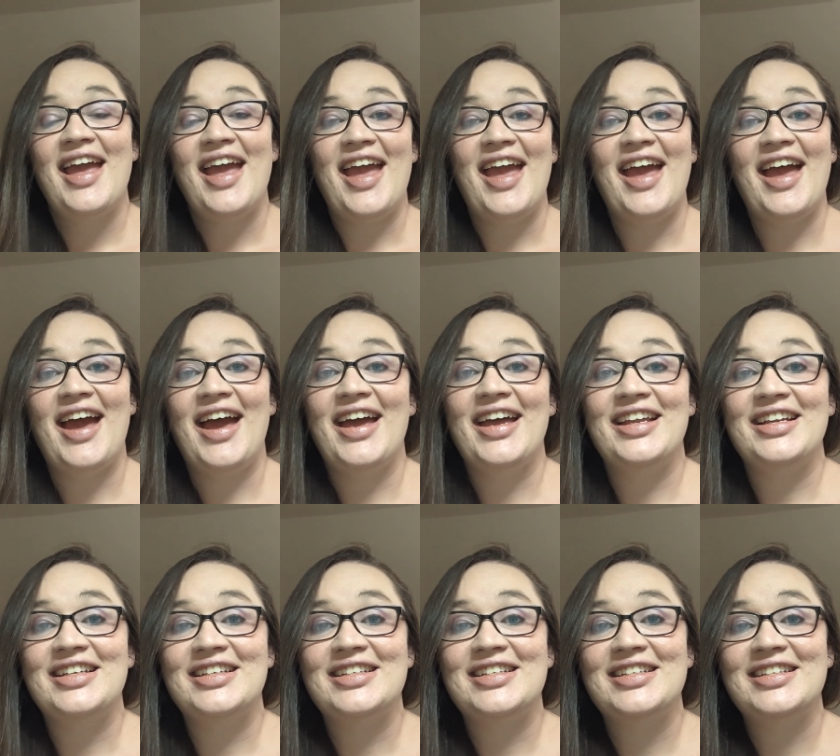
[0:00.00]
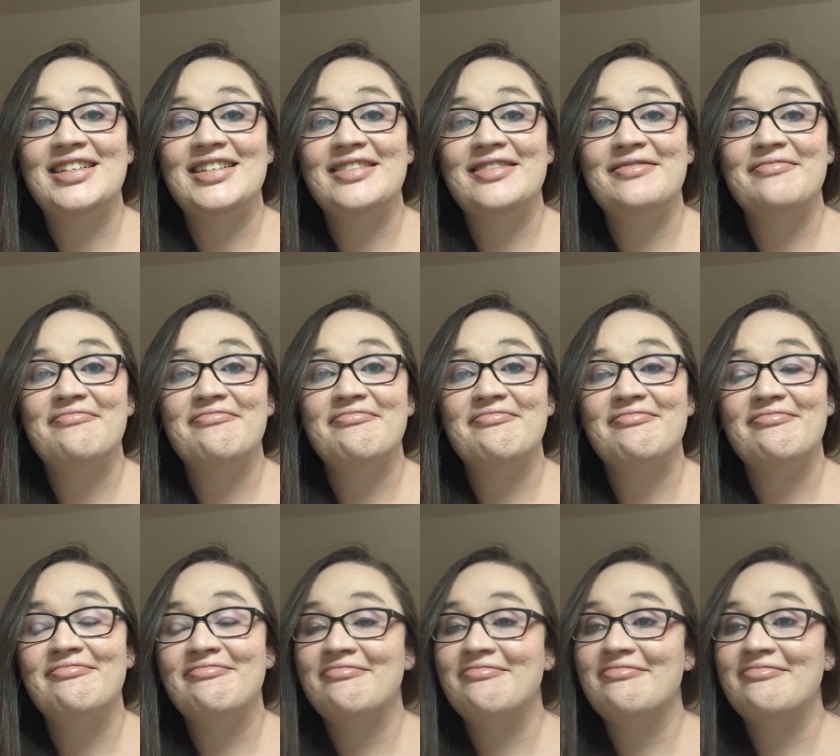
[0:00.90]
And
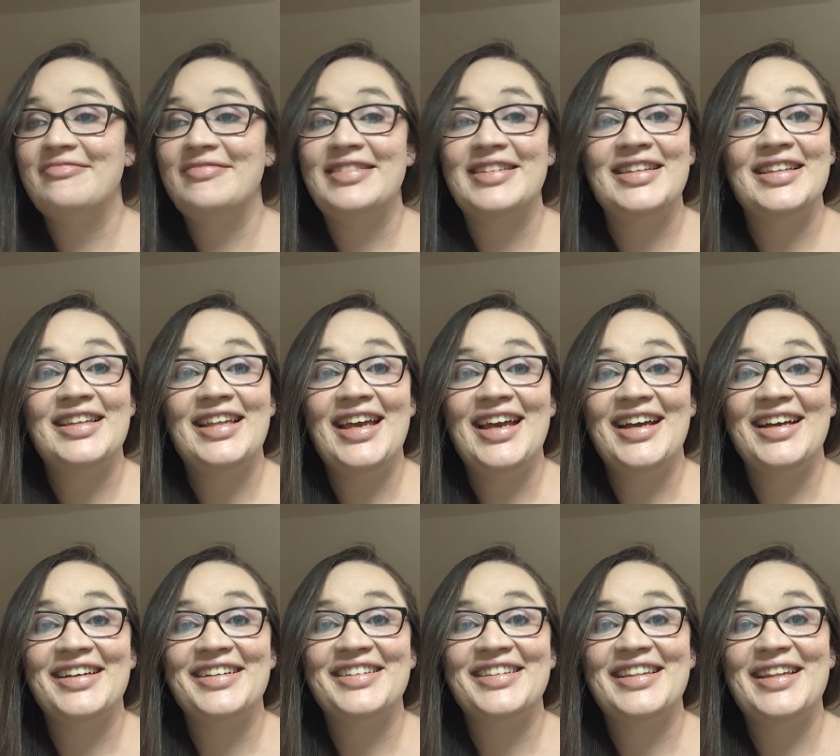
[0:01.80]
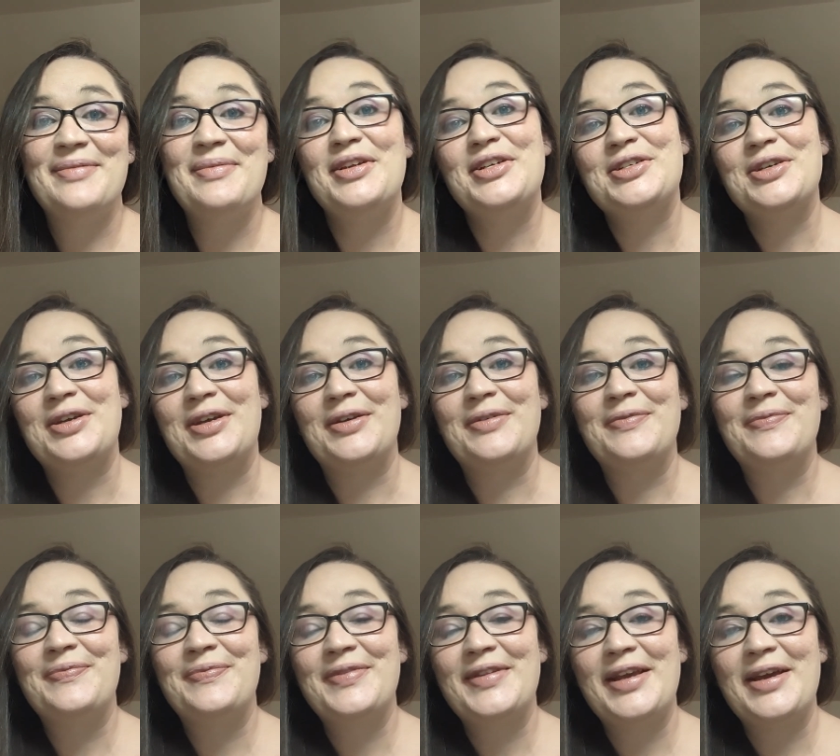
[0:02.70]
yeah, let me show you.
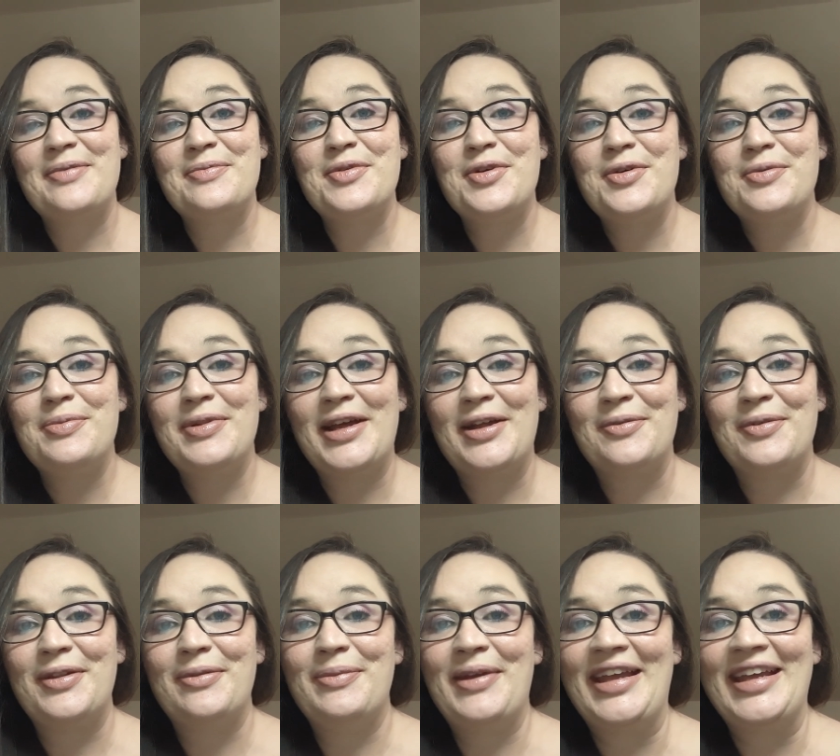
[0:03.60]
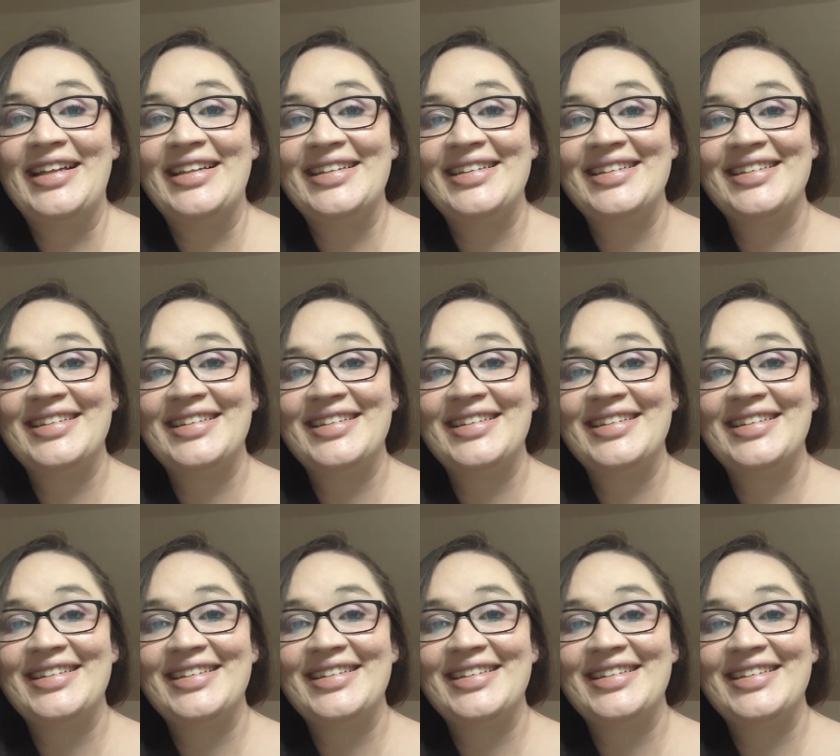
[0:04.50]
Come goal plan with me.